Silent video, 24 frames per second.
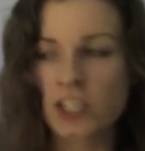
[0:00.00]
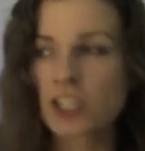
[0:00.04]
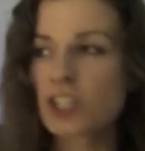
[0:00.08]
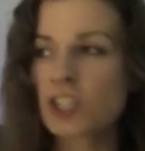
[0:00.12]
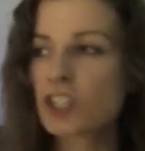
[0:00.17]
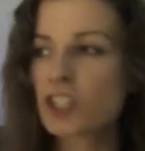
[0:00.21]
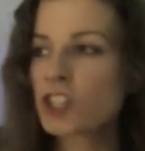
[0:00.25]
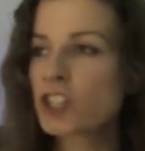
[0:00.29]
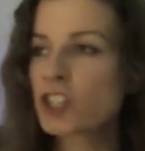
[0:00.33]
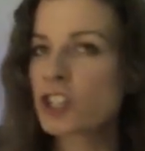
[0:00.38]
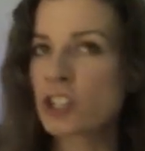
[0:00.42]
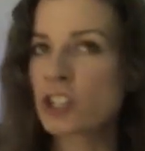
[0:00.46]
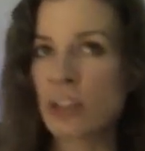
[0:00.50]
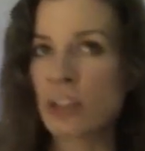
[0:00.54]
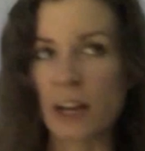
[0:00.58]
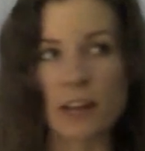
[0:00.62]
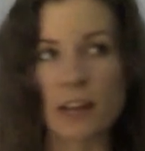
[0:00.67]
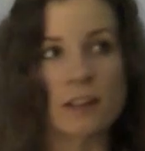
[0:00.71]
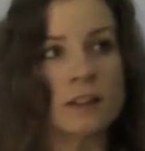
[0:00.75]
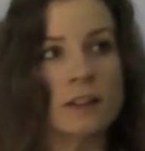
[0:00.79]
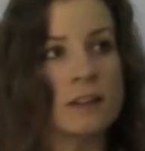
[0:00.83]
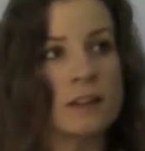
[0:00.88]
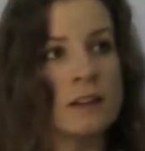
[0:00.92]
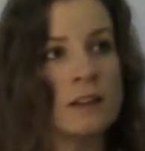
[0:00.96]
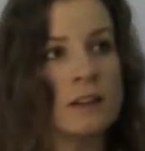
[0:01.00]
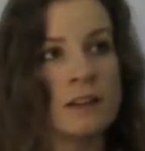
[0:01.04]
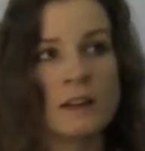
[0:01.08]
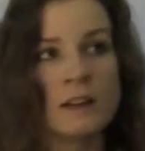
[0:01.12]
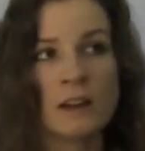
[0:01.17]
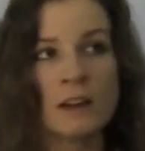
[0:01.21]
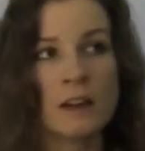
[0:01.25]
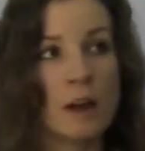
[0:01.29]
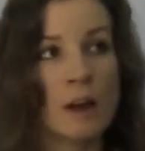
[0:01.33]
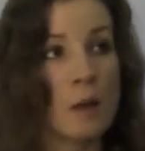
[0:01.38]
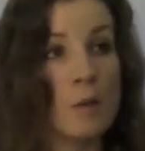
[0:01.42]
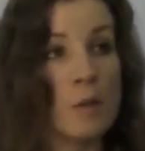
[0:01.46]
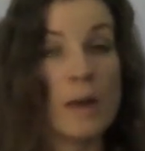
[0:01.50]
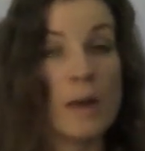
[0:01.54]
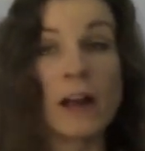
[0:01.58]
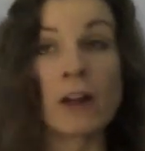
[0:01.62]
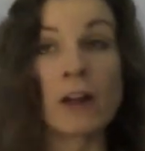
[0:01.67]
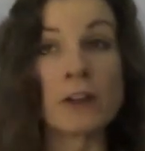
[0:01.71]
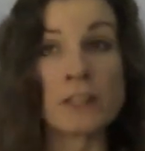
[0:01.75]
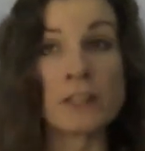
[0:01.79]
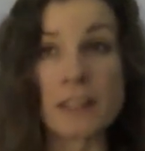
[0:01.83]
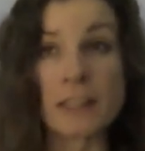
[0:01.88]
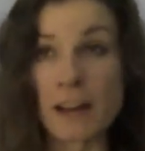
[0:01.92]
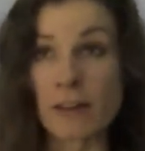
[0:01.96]
Shit.
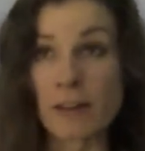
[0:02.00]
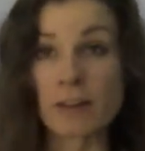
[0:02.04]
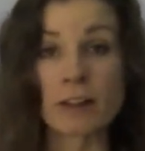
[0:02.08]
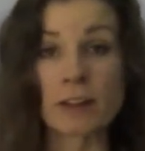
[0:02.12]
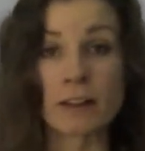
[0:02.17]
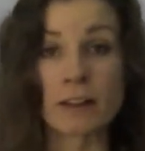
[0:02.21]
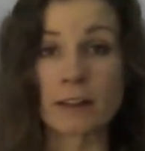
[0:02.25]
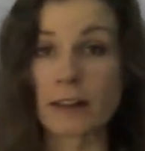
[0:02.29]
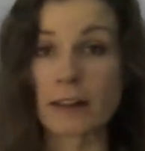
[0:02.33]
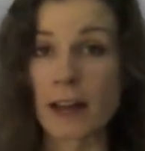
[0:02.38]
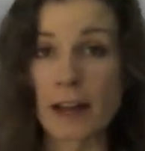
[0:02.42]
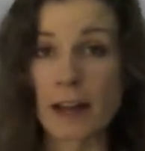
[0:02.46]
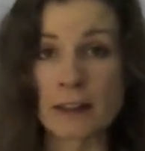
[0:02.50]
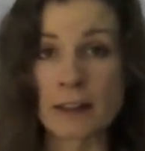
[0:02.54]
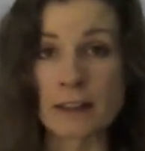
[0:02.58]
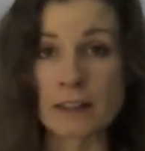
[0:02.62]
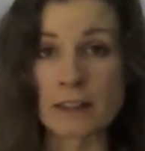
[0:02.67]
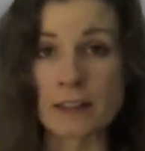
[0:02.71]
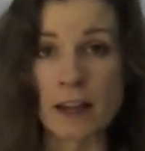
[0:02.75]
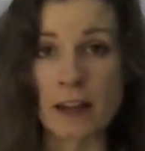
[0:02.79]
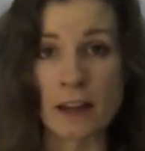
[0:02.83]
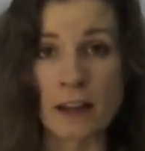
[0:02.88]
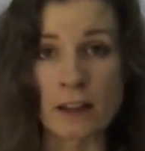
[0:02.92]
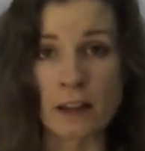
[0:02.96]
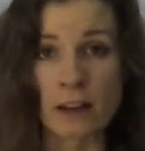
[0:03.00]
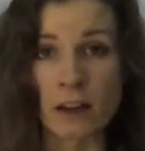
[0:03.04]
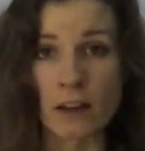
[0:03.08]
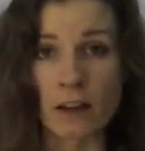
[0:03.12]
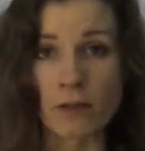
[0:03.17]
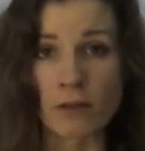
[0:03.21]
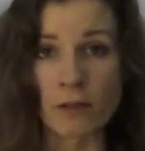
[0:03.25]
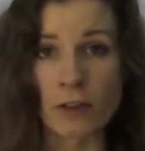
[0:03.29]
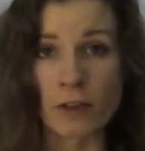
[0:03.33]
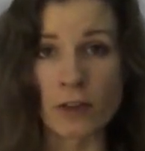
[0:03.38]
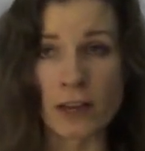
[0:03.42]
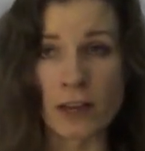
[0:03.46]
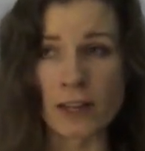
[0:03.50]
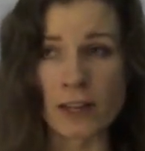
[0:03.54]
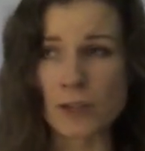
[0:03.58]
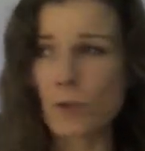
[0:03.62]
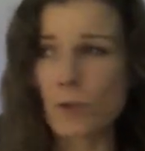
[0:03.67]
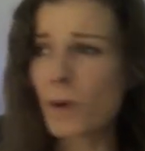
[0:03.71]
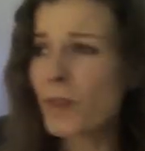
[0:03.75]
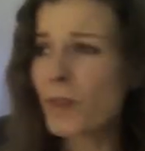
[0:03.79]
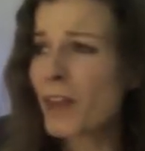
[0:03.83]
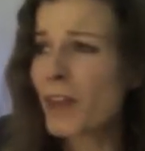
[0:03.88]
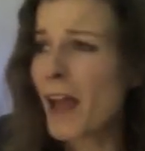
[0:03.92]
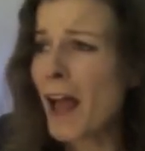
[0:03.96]
Bell definitely hadn't signed on for this.
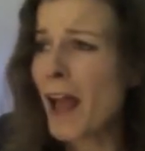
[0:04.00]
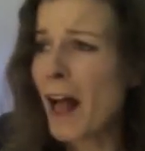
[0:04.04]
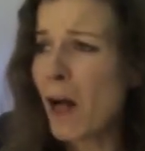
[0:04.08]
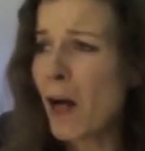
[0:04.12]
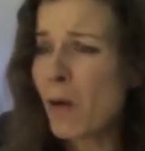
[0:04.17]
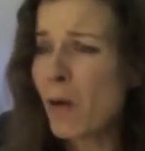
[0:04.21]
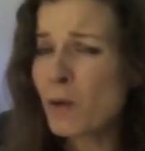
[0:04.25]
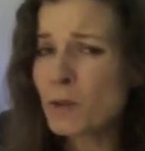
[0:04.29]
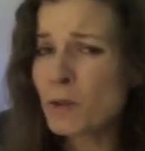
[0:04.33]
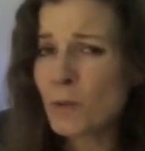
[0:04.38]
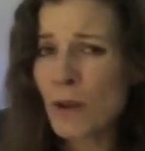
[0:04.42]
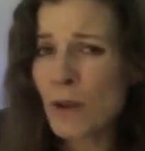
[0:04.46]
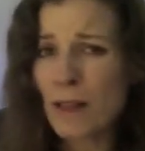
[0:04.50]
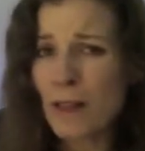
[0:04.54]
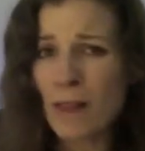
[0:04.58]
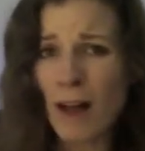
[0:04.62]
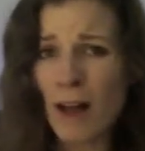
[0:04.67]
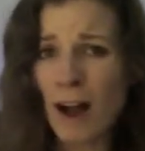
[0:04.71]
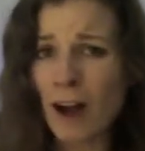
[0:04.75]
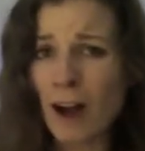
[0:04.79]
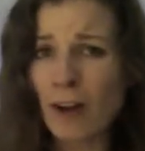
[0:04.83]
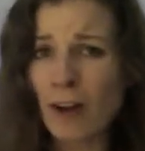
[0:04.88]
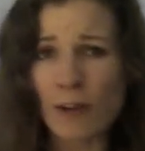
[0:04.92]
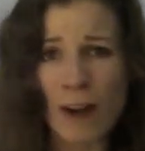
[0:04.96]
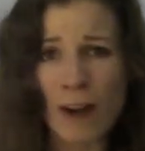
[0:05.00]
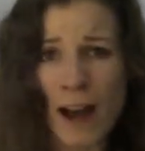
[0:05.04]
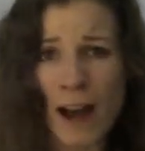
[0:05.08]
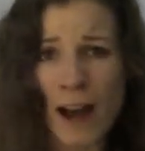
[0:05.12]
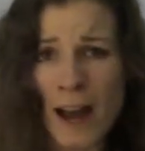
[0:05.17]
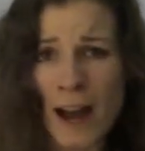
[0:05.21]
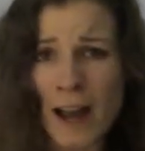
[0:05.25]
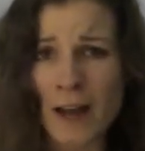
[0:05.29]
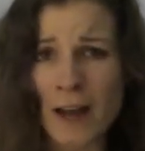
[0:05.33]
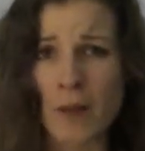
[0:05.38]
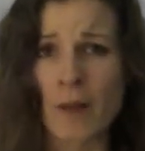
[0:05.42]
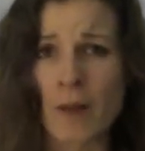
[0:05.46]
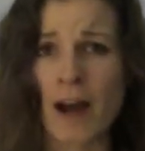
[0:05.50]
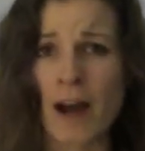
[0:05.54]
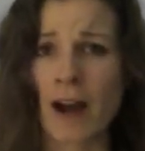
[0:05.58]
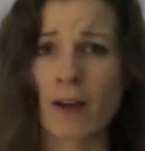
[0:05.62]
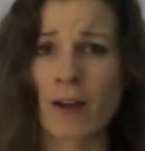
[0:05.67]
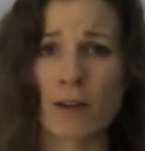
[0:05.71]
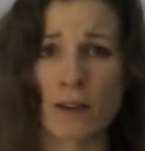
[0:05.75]
What the hell was Whitlock crying about?